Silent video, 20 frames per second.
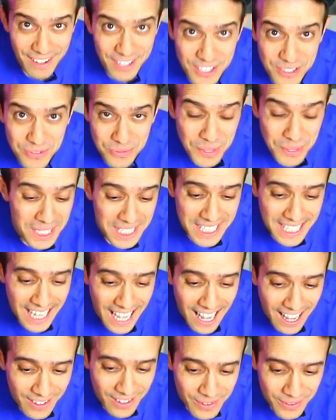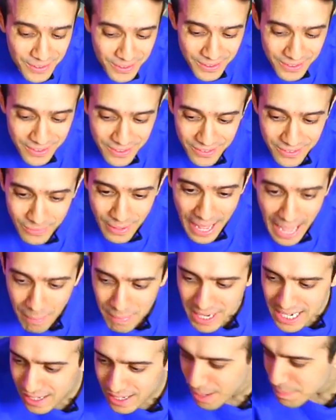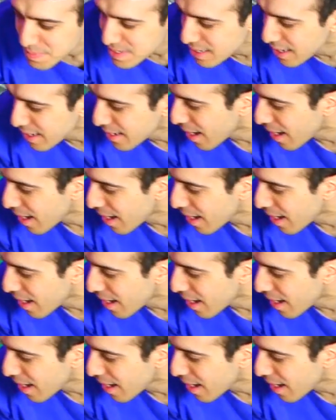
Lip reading: was really not cool. How many cups did I